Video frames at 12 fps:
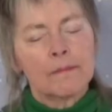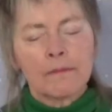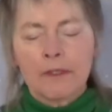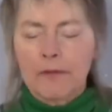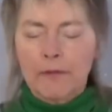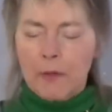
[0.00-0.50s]

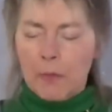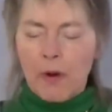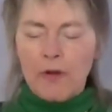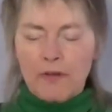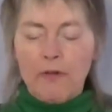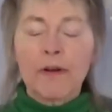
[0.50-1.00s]
If you
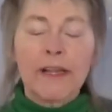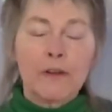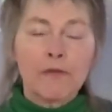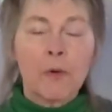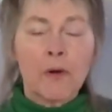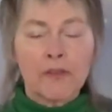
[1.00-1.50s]
want to
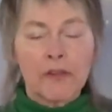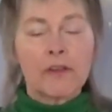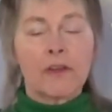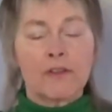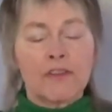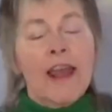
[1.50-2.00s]
reinforce
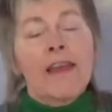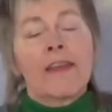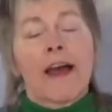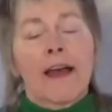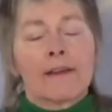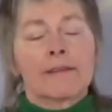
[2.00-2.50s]
it, say
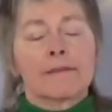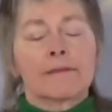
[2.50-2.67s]
that.